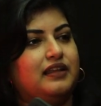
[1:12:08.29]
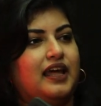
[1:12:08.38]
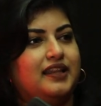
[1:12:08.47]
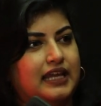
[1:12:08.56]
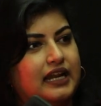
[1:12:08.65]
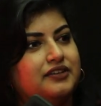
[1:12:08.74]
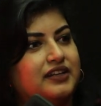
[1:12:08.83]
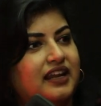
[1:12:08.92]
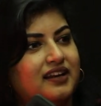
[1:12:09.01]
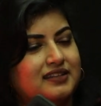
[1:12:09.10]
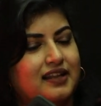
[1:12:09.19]
And they had
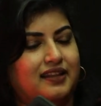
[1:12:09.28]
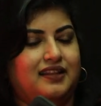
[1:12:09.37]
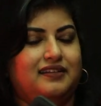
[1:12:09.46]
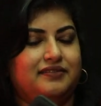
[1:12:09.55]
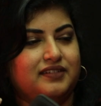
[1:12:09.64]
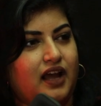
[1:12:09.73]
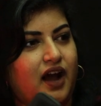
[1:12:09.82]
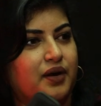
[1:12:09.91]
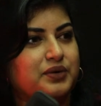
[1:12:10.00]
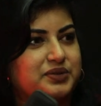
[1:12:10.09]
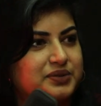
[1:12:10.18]
trained us like how
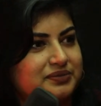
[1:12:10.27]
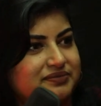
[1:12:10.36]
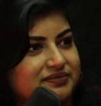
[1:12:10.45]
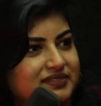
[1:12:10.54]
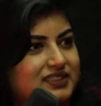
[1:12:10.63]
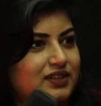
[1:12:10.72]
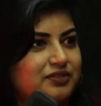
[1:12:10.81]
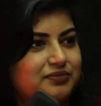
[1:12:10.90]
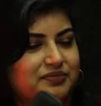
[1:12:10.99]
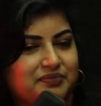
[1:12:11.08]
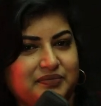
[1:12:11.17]
to sort of
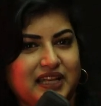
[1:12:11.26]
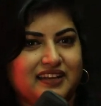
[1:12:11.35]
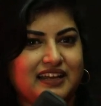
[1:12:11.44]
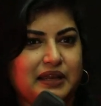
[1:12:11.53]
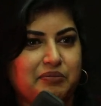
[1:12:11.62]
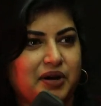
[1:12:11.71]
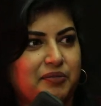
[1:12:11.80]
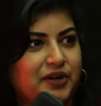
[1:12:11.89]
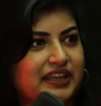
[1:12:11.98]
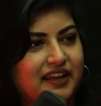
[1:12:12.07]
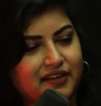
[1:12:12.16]
make, keep our
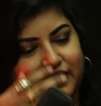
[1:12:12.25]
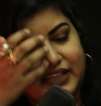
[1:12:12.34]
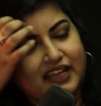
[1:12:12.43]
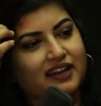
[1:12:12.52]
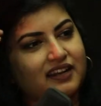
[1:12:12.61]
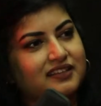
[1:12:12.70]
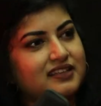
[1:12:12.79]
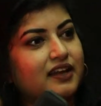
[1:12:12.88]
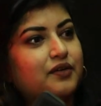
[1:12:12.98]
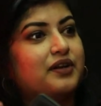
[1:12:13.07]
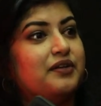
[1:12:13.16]
body and all that. And he's like,
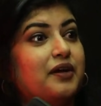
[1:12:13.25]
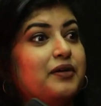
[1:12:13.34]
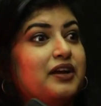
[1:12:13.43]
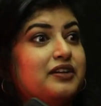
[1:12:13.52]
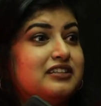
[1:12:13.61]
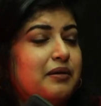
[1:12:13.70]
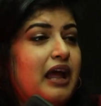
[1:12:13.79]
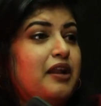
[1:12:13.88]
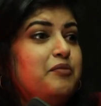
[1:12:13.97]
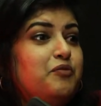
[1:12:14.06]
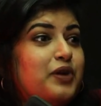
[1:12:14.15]
okay, now we're gonna stop. And
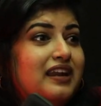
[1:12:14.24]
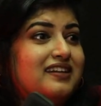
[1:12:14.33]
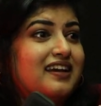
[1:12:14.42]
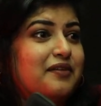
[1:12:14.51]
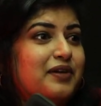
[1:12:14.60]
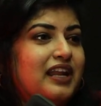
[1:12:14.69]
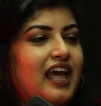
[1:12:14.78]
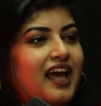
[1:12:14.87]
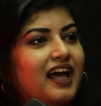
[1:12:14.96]
I'm waiting and waiting.